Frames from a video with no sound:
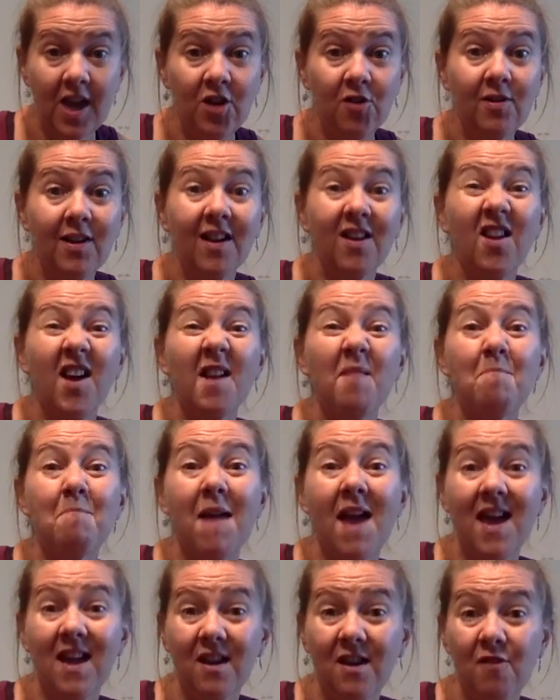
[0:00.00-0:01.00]
You get a lot of
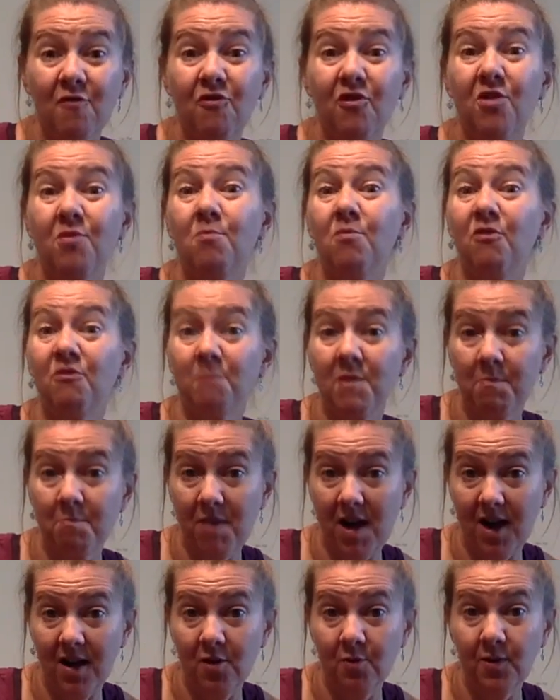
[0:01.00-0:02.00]
bang for your movement
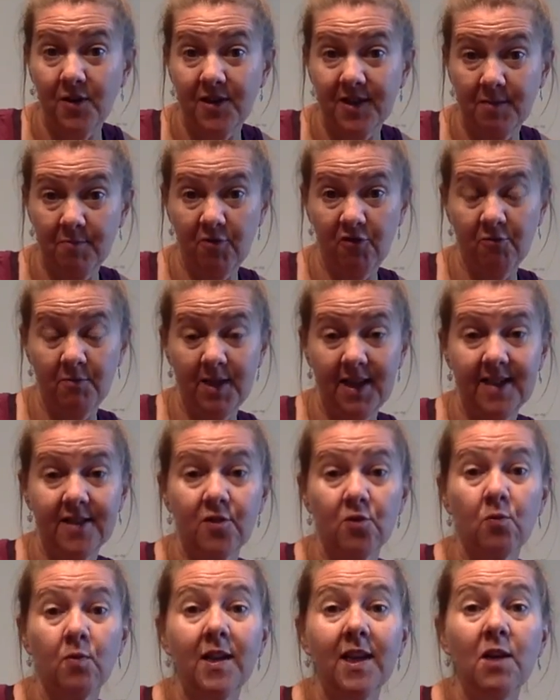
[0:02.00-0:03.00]
buck with this movement. It's
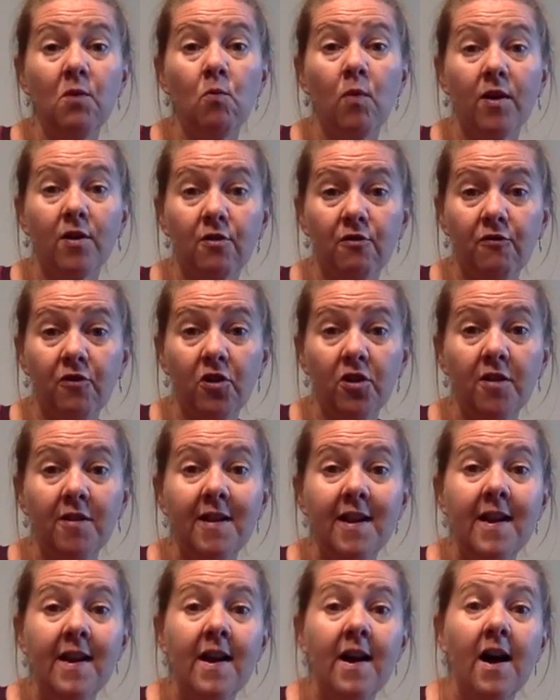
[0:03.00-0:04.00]
a really wonderful
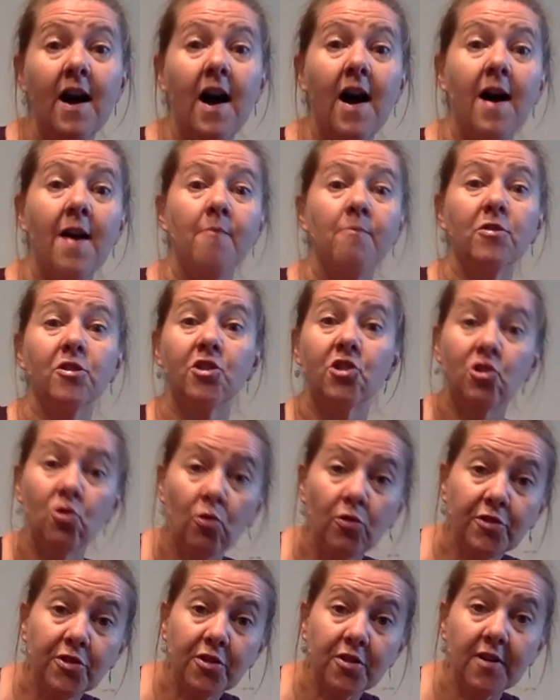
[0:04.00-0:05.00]

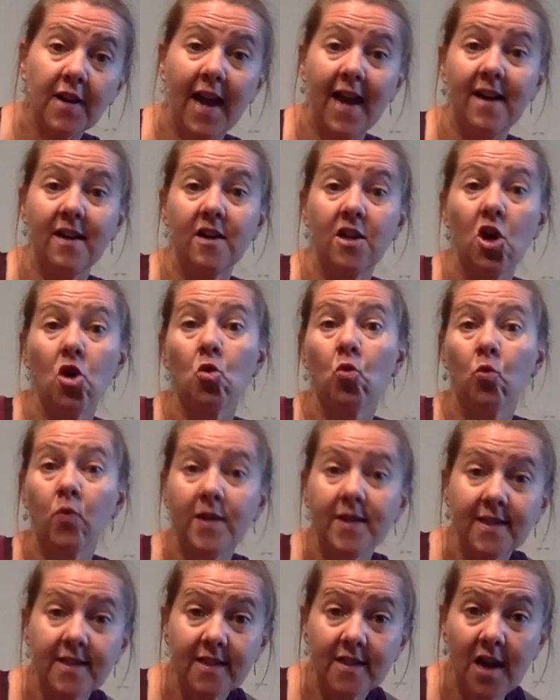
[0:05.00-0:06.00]
shoulder and
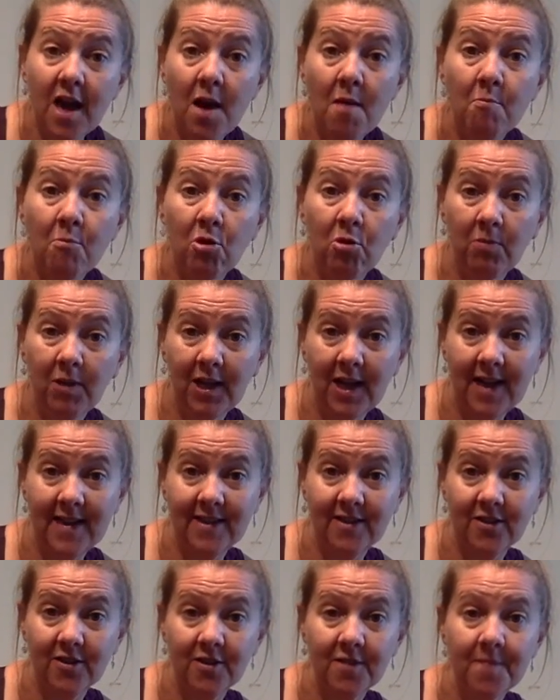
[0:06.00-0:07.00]
wrist
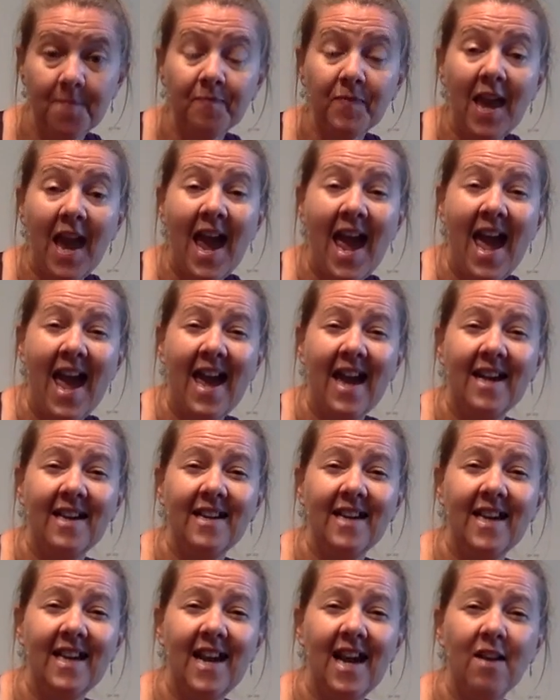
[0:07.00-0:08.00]
mobilizer, and
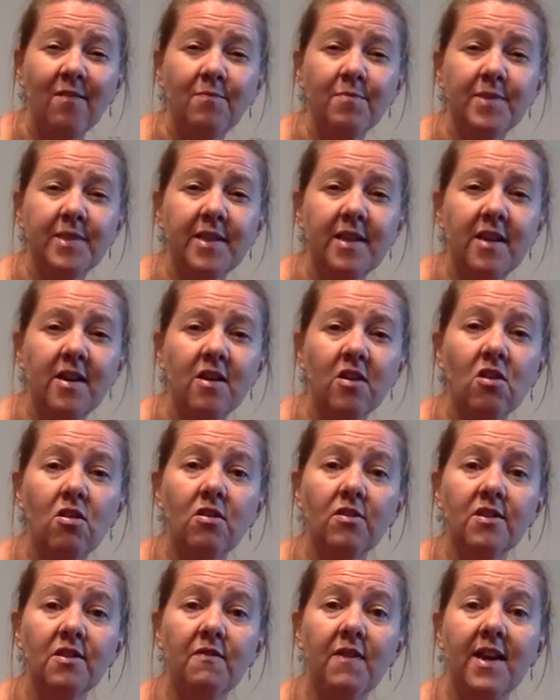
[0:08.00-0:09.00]
it helps
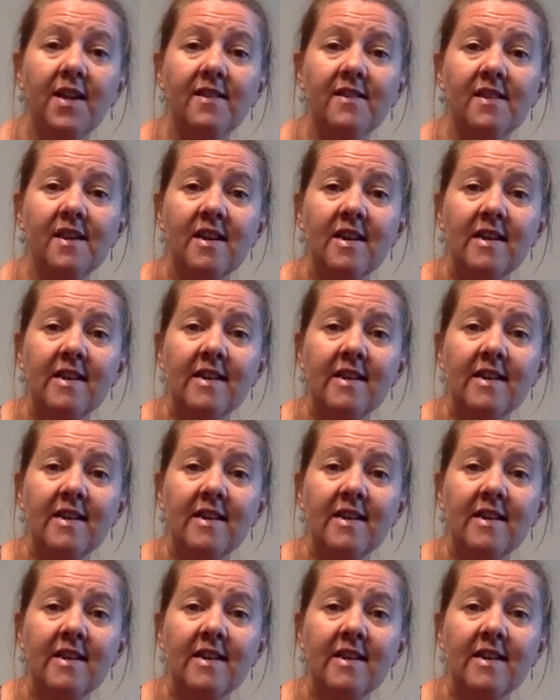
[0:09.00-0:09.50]
cultivate